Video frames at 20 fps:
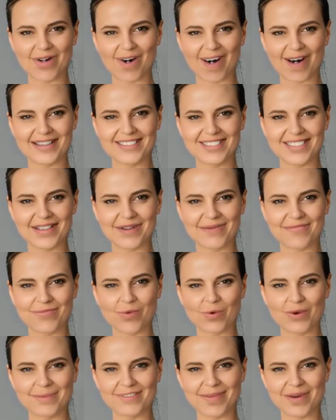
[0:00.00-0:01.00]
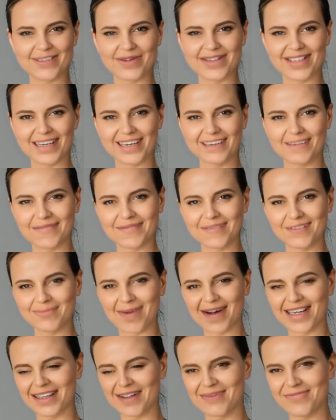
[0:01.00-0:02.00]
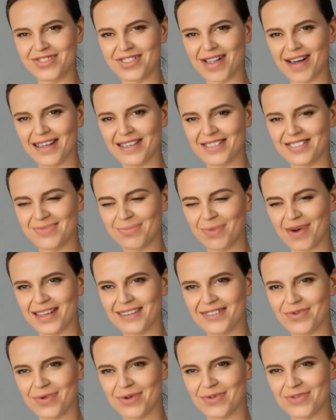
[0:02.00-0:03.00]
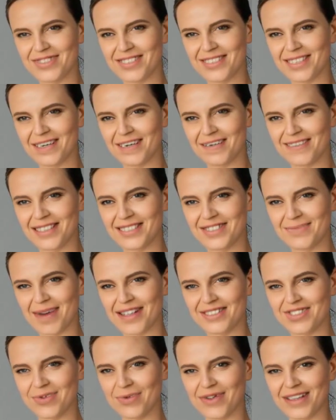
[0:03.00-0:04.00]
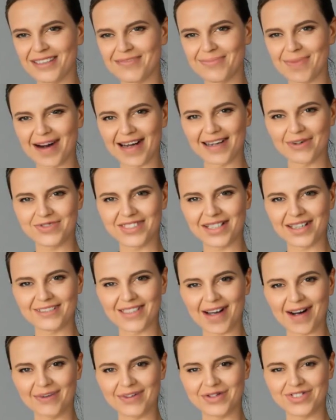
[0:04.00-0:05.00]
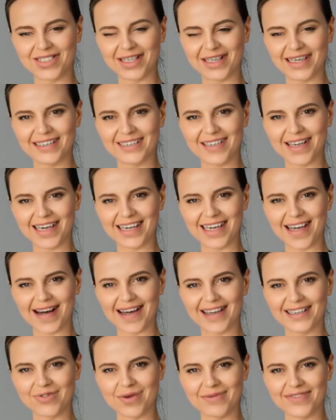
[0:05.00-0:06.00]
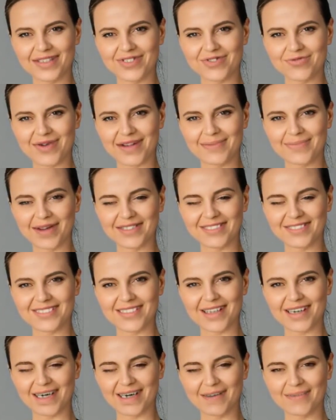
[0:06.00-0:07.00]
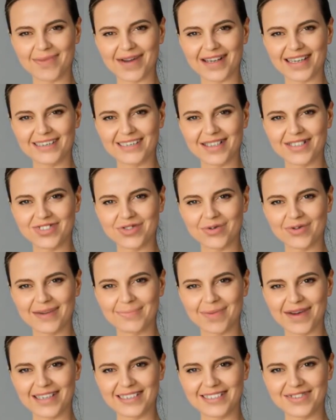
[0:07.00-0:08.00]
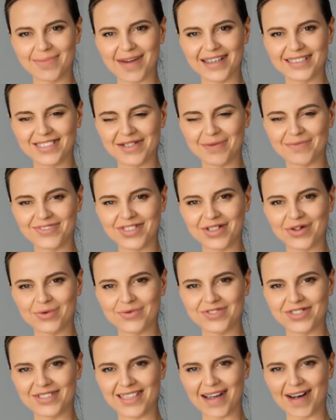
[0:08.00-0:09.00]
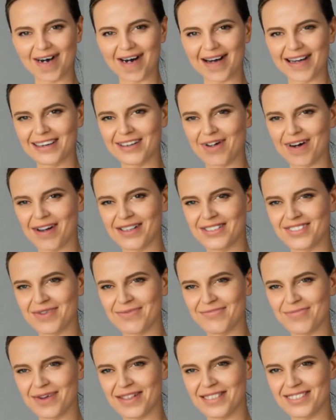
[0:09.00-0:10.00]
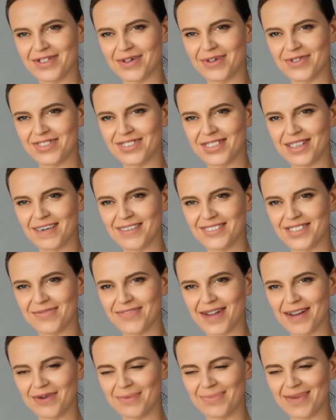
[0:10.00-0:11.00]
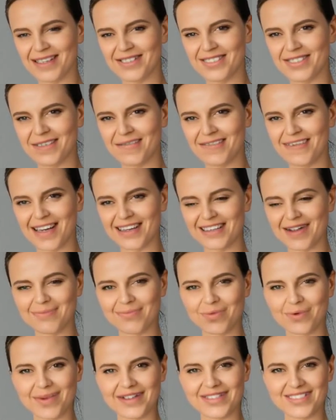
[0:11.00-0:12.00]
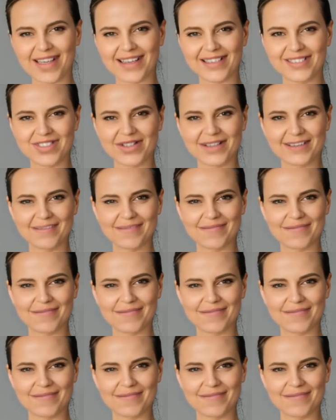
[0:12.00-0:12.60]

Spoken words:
Cost and affordability. Many of China's breakthroughs, especially in biotechnology and AI-driven treatments, may initially be expensive due to the high cost of research, development, and implementation.